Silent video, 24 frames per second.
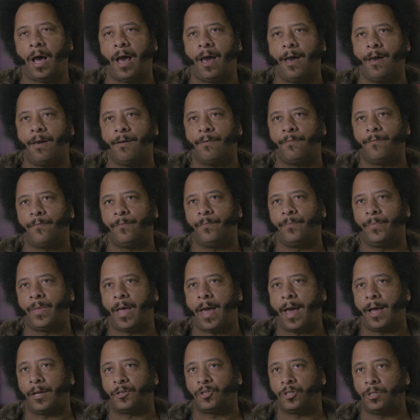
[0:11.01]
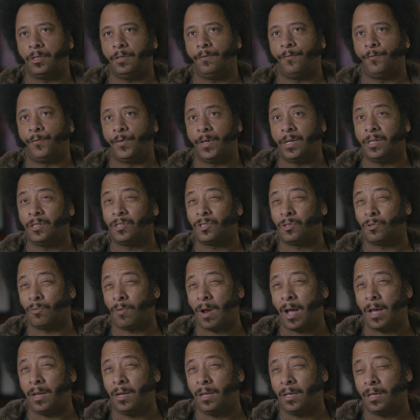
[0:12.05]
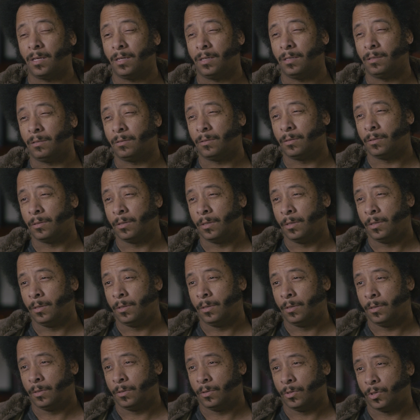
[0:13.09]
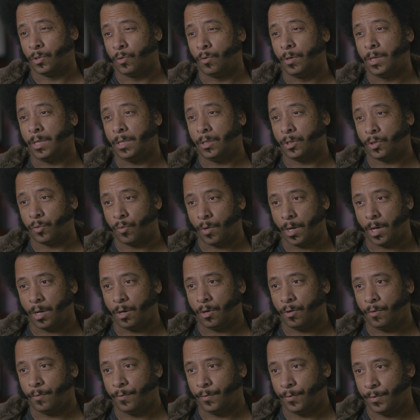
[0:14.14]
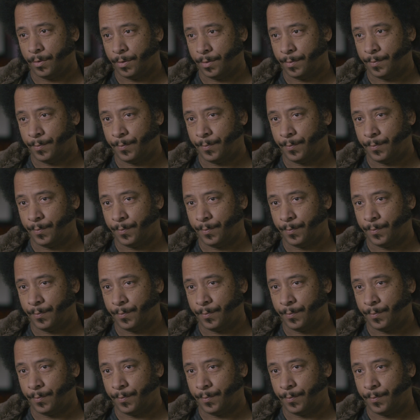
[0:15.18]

I actually finished writing it in 2012.